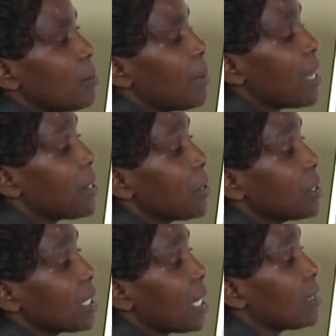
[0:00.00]
by a
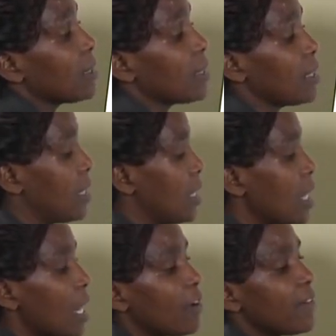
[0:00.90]
doctor.
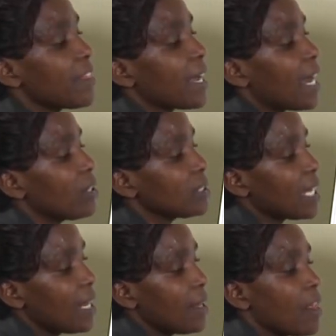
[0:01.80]
Over the
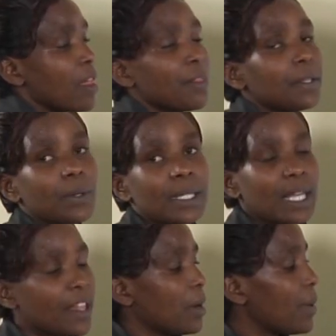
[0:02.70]
counter, these ones
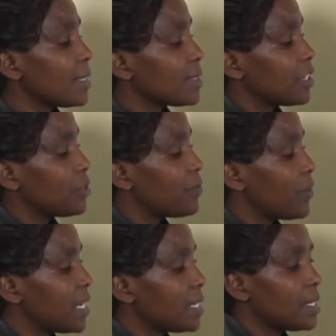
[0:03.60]
are the ones that you
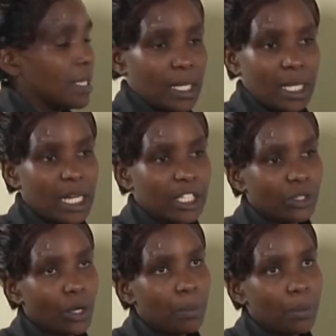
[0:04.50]
find in a
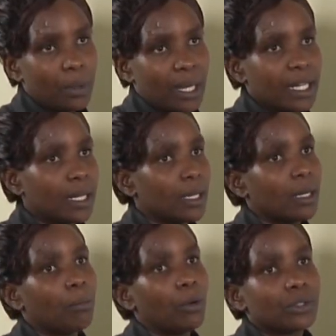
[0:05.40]
shop, like
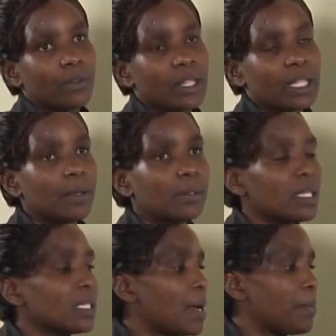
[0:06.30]
most of the times
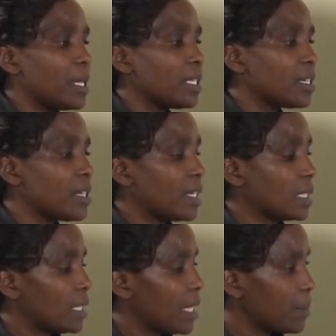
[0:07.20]
these are
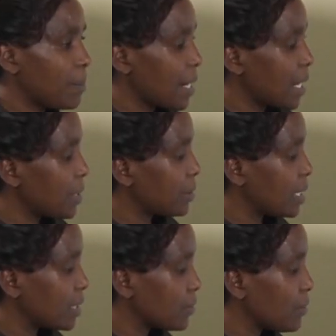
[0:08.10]
painkillers like Panadol
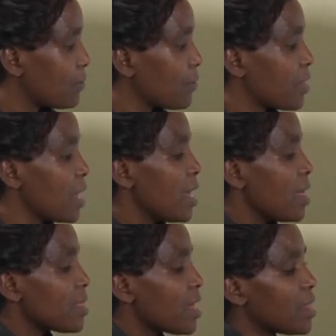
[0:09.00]
and so forth.
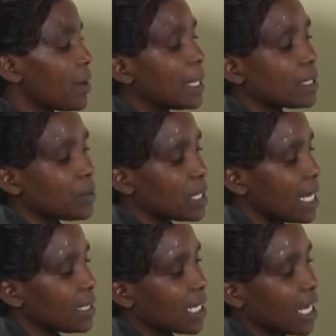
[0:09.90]
Then the ones which
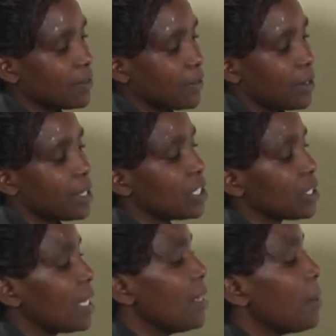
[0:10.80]
are taken for
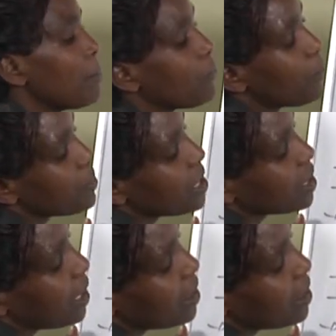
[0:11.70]
pressure,